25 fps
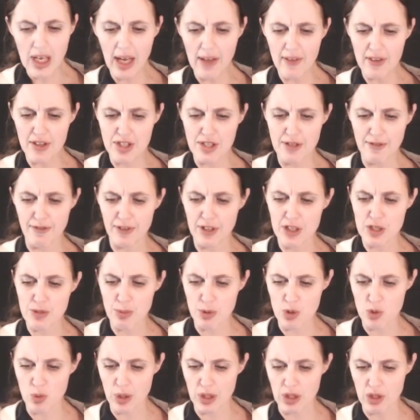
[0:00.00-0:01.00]
And the difference
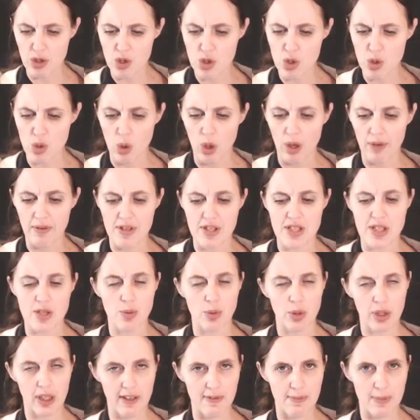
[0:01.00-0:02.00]
between the two,
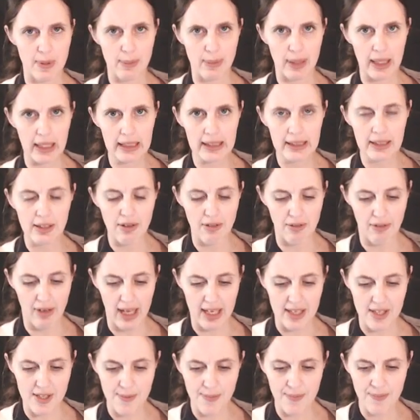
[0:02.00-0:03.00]
obviously, will give me my
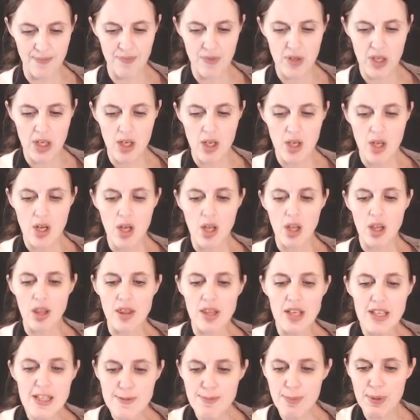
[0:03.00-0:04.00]
VAT.
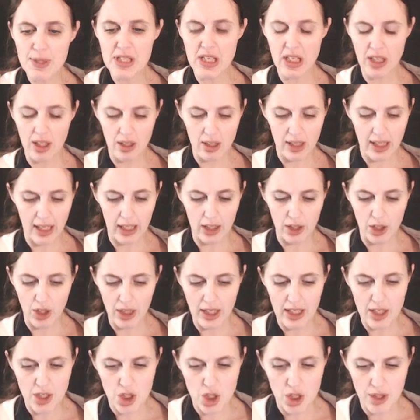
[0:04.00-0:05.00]
This particular
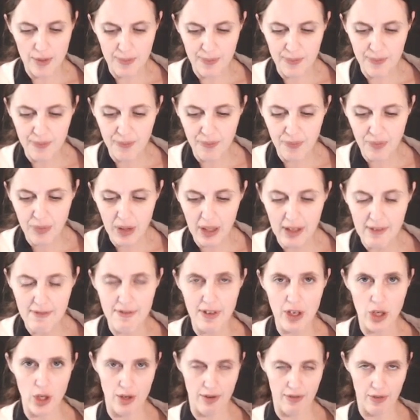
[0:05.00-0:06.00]
calculation,
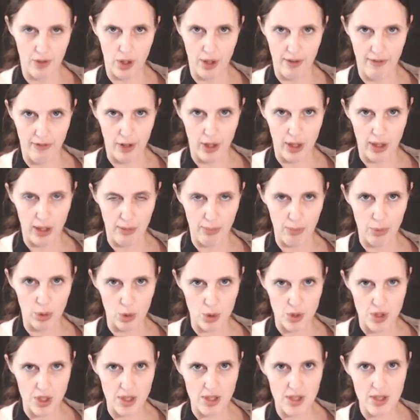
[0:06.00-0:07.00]
very, very, very
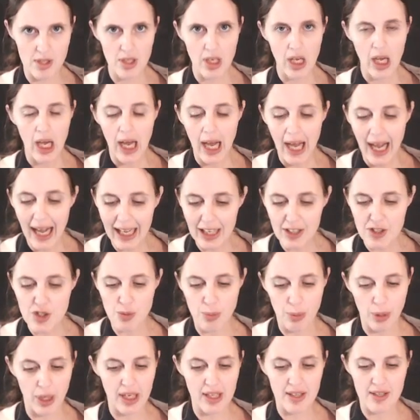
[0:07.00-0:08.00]
important. How
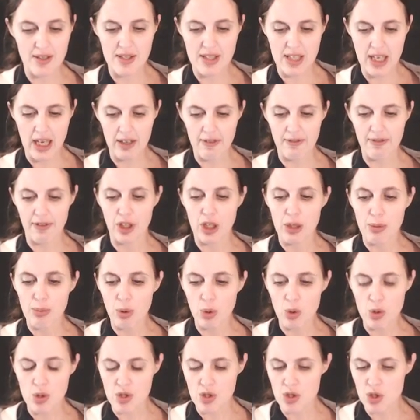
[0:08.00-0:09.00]
to break this down, very
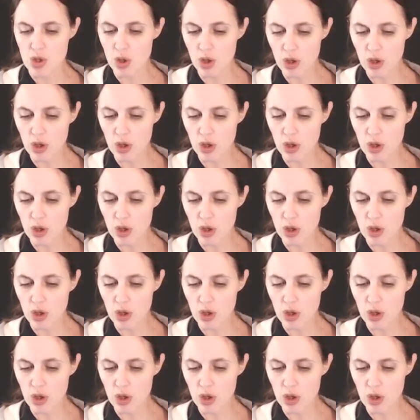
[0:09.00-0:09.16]
important.